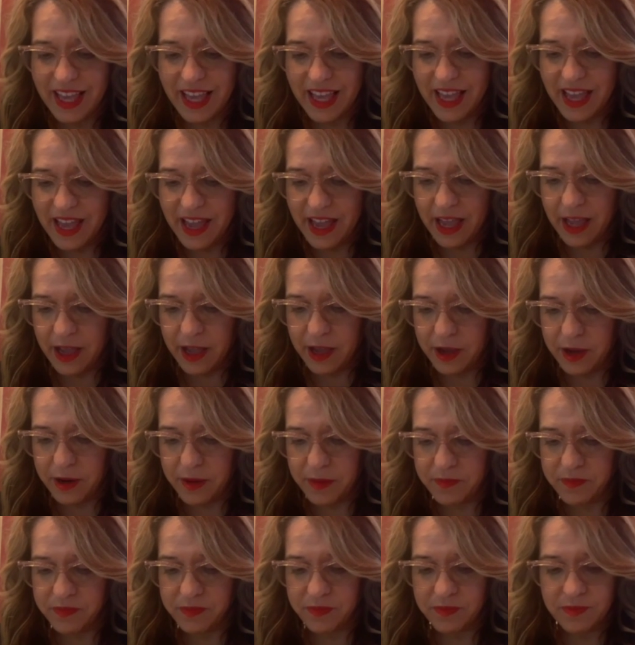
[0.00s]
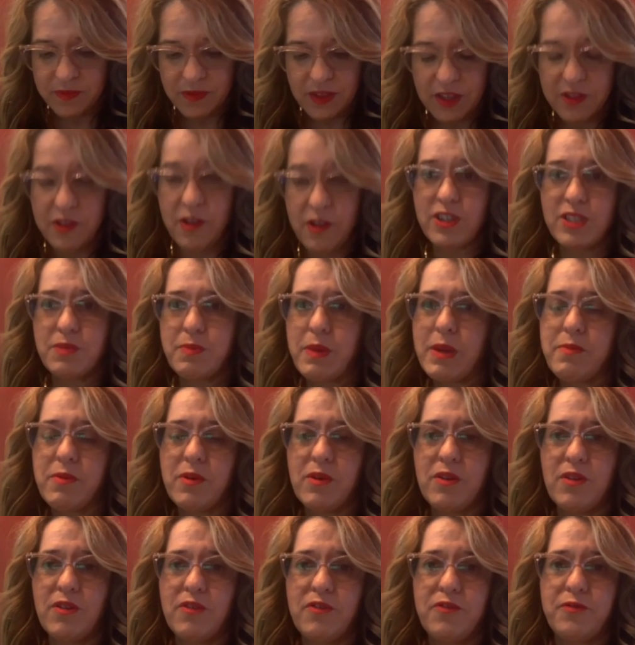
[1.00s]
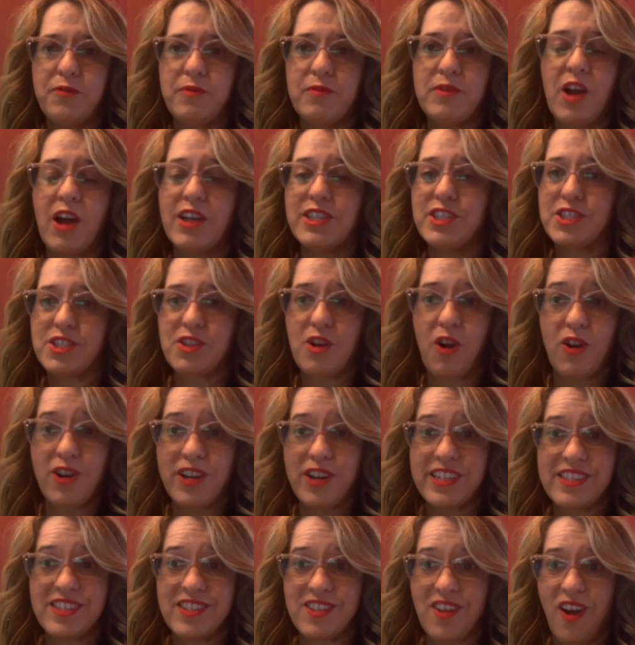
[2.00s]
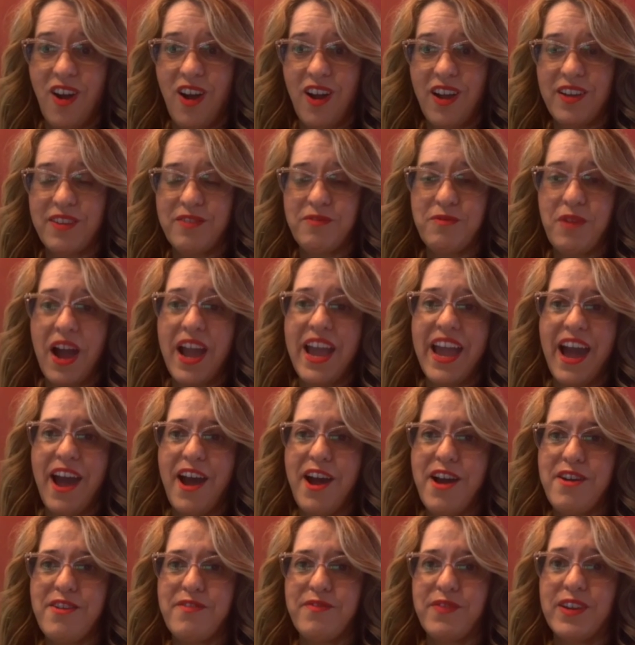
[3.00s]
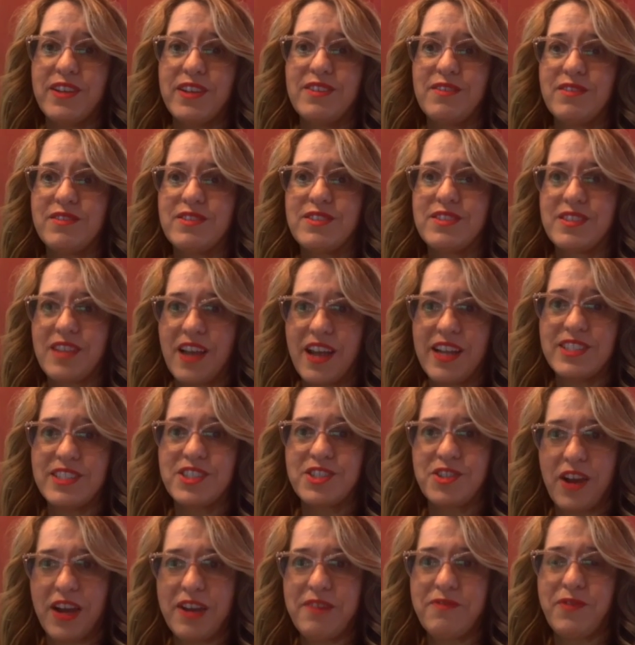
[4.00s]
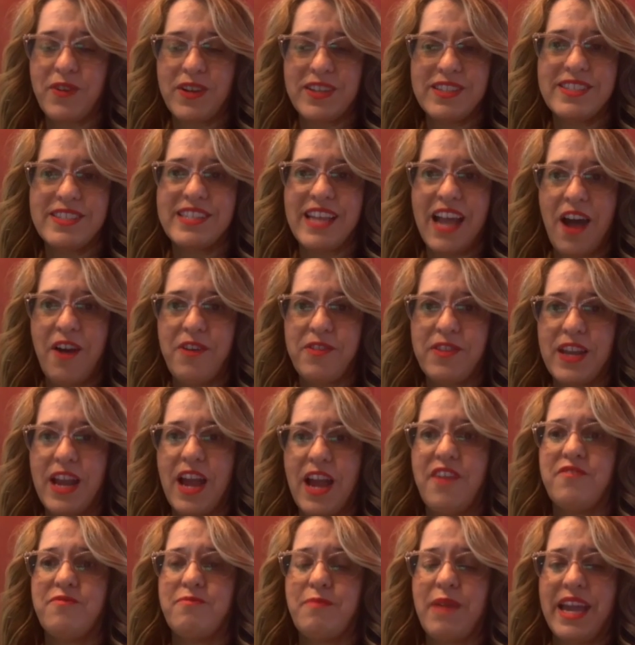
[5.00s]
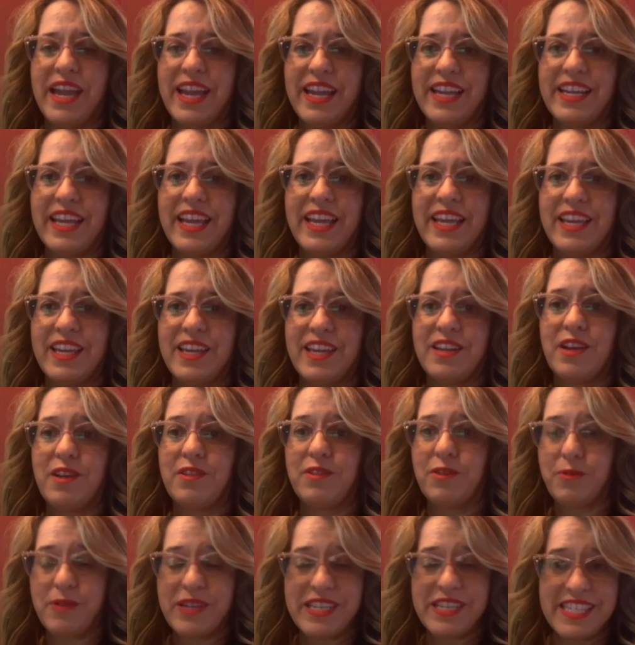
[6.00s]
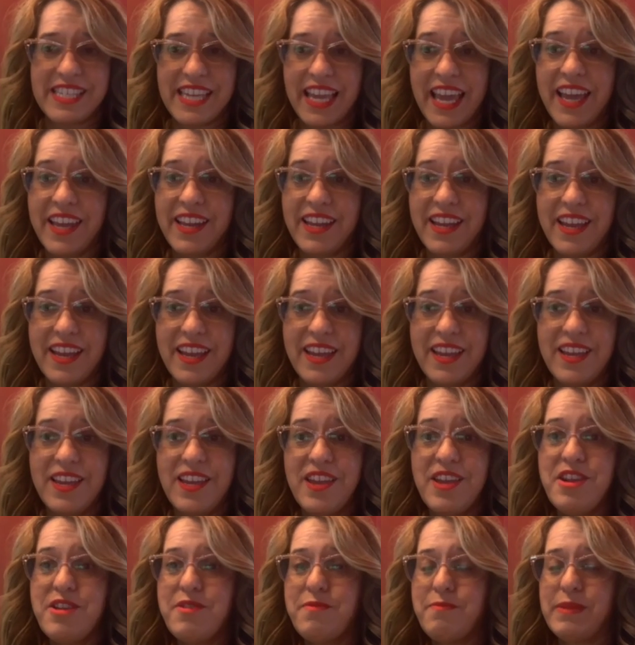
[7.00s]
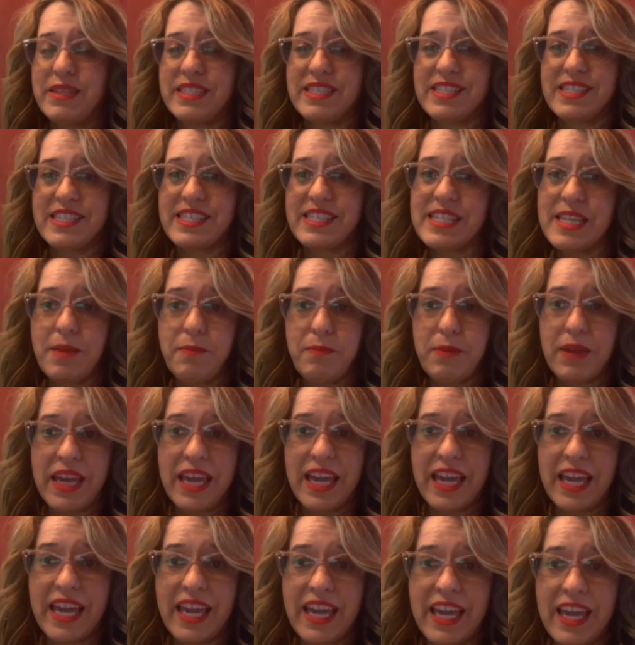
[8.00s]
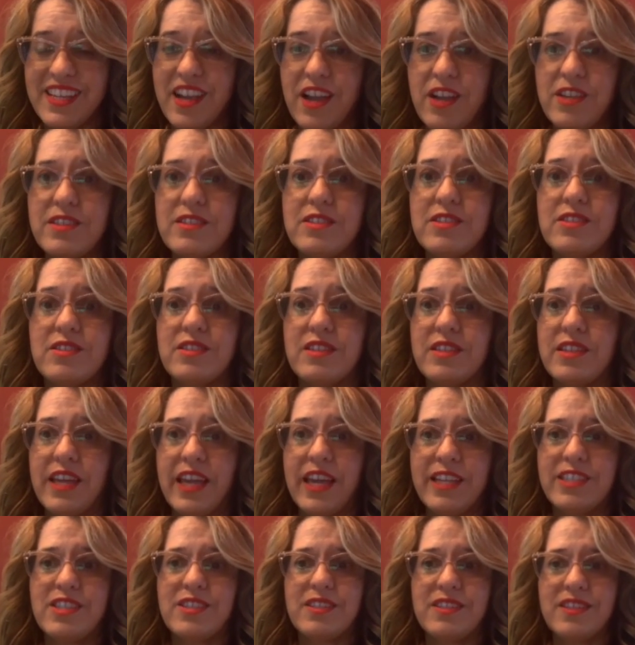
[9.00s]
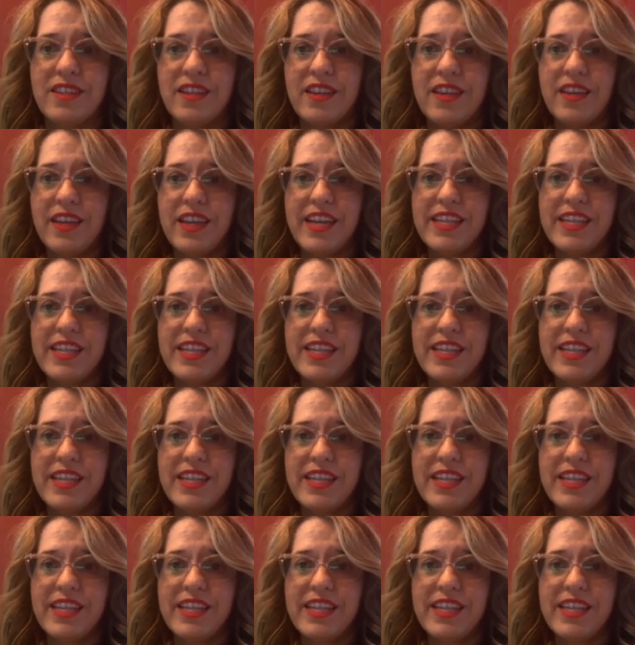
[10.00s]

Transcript: Um, there's people, not just Arkansas. I have such great friends now that I've made in Louisiana, Mississippi, it's it's